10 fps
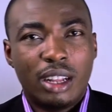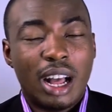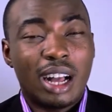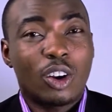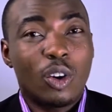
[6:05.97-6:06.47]

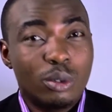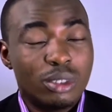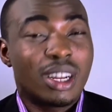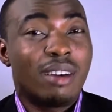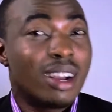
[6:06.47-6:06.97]
are called
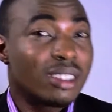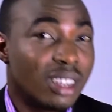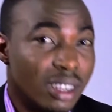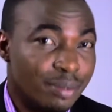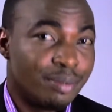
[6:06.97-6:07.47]
character?